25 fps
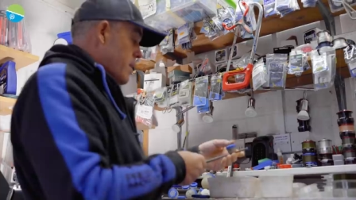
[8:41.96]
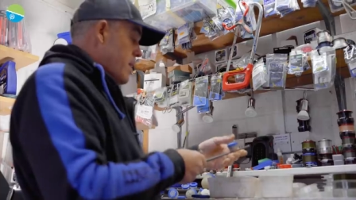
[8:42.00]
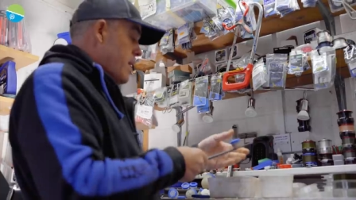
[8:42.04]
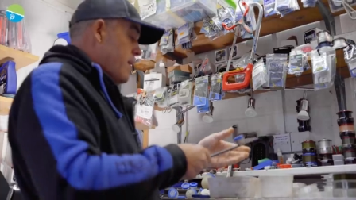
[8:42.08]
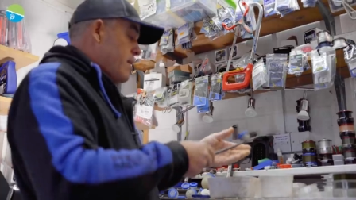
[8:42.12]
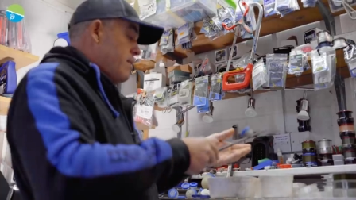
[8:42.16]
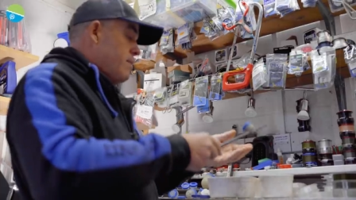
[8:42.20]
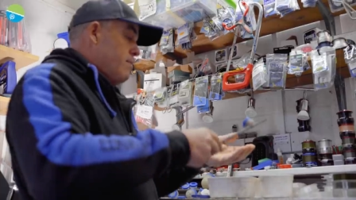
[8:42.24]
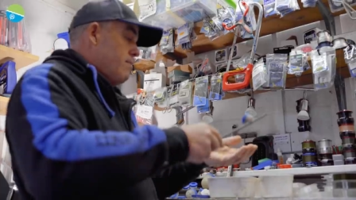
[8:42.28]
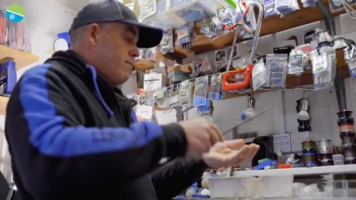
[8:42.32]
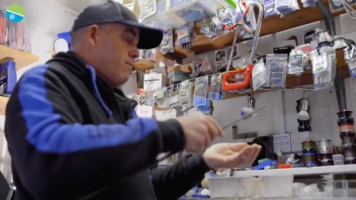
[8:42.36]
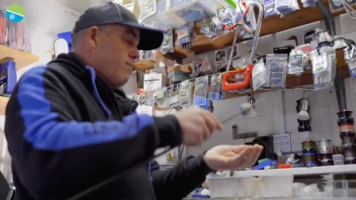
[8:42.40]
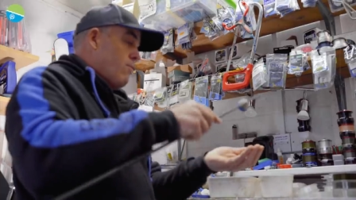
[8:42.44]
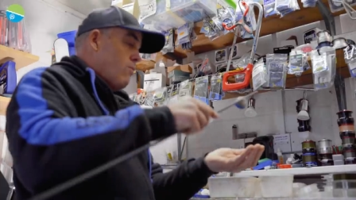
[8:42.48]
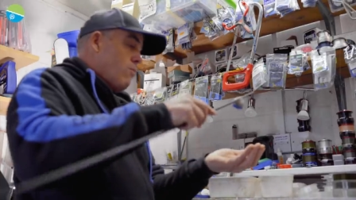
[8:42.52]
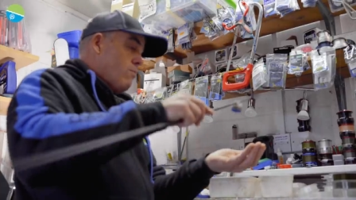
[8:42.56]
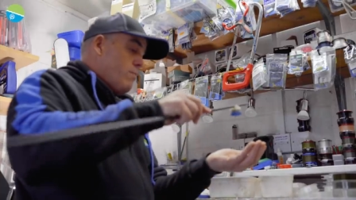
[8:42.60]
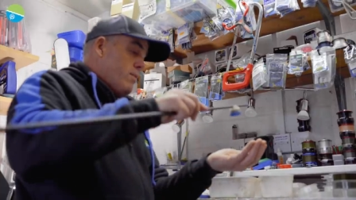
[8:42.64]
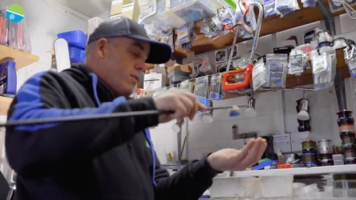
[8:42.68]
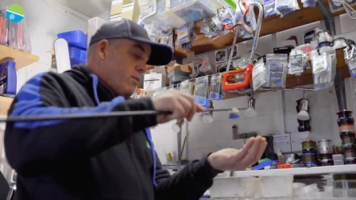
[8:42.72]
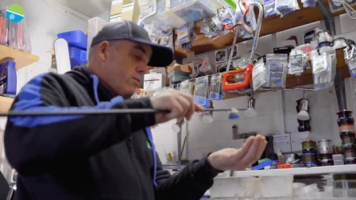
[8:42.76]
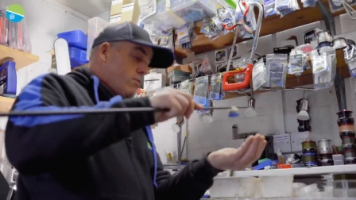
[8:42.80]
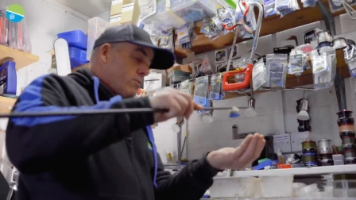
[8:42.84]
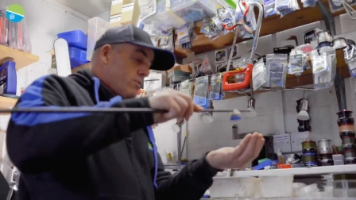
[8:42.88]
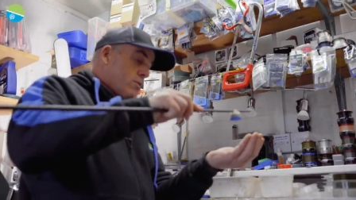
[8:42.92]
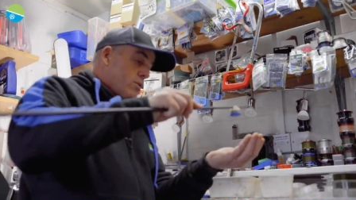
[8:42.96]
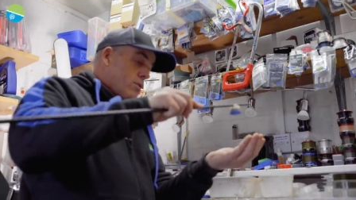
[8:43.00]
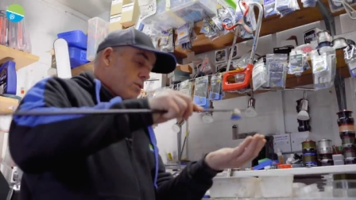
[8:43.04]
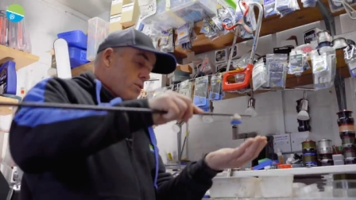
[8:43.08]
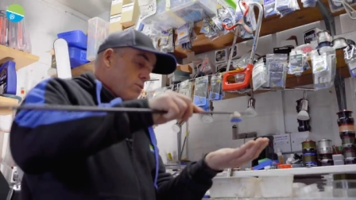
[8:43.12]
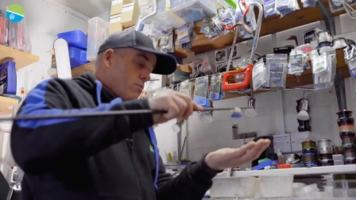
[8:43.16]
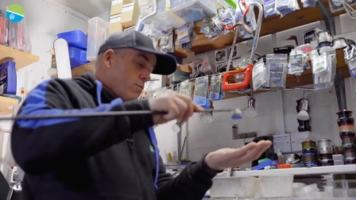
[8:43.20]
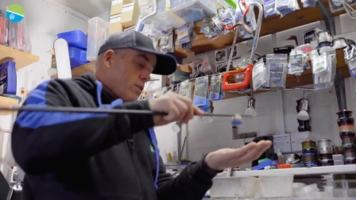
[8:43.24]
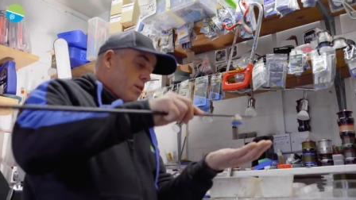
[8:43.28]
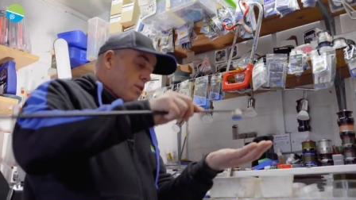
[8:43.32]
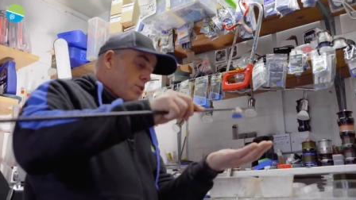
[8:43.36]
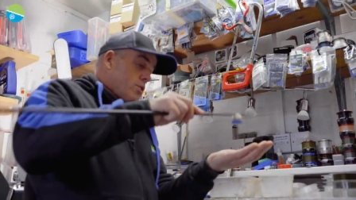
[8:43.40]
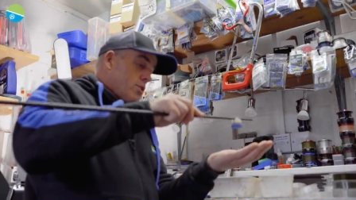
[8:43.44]
Again, 4mm,
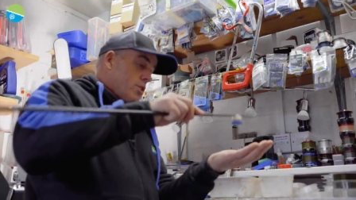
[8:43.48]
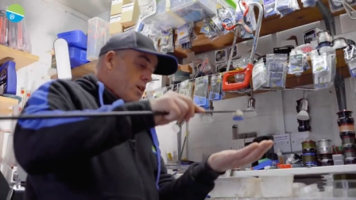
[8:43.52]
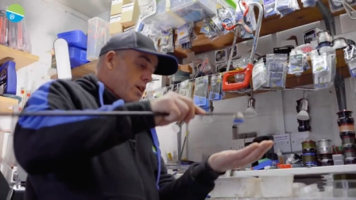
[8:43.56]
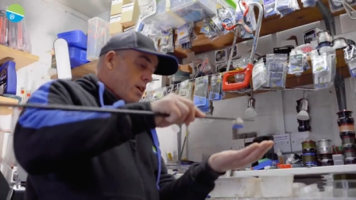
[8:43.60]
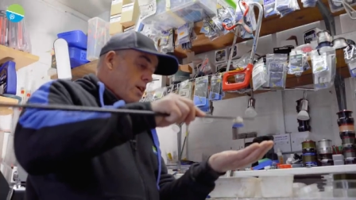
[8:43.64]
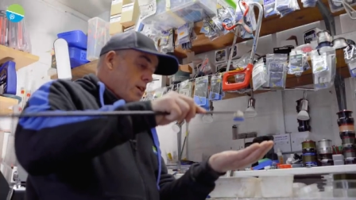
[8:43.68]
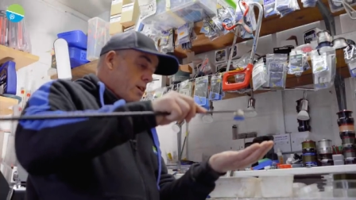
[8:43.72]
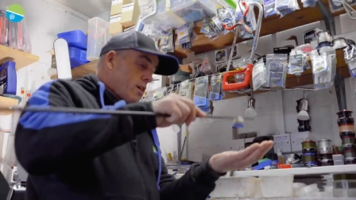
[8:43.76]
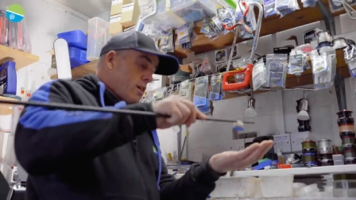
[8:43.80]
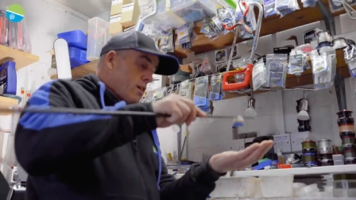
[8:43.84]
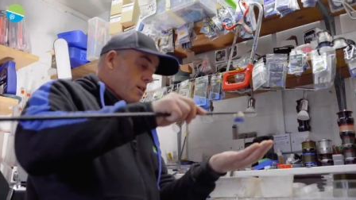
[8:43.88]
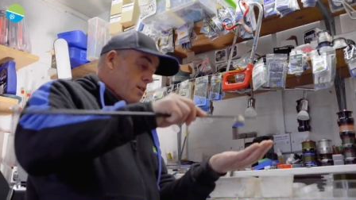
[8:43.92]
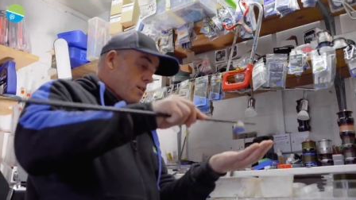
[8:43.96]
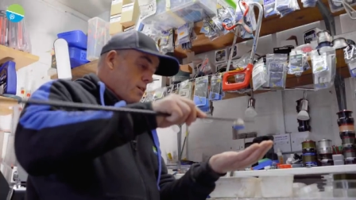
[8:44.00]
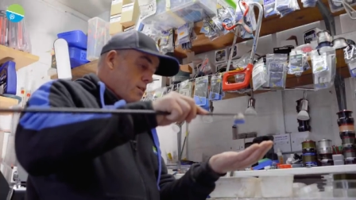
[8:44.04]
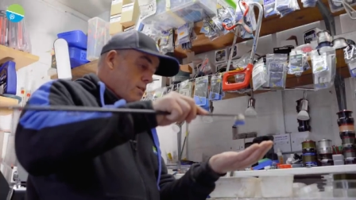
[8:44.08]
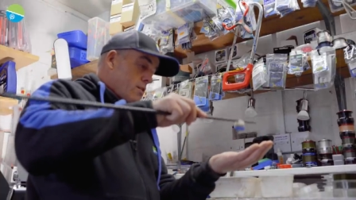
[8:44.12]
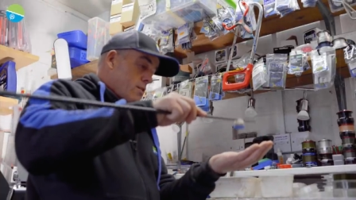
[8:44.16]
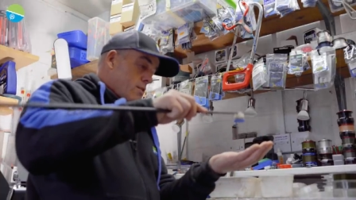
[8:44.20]
quick shake,